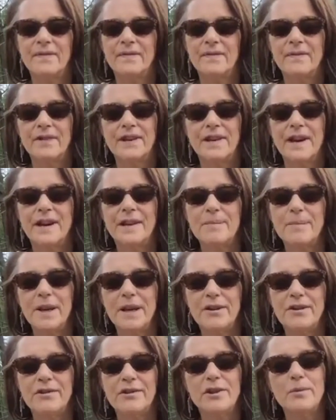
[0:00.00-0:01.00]
If you're not in my
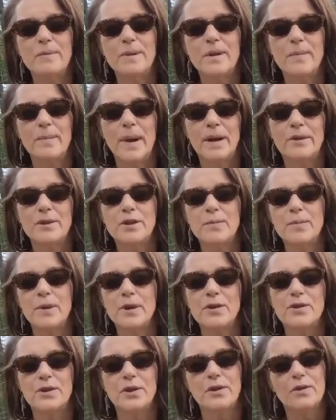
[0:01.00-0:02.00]
group in the Empowered
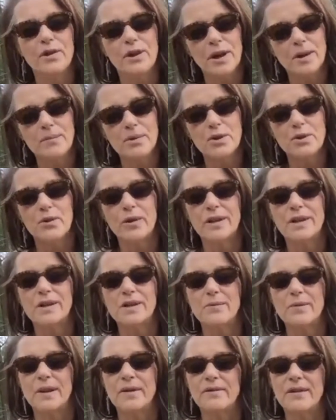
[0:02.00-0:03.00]
Spirit Circle, come join
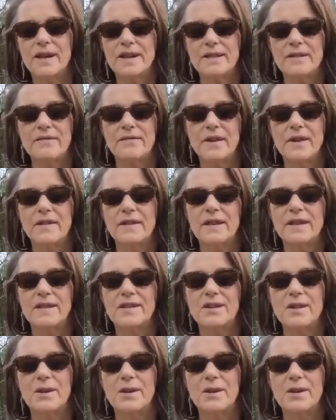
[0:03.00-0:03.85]
us. We have lots of fun things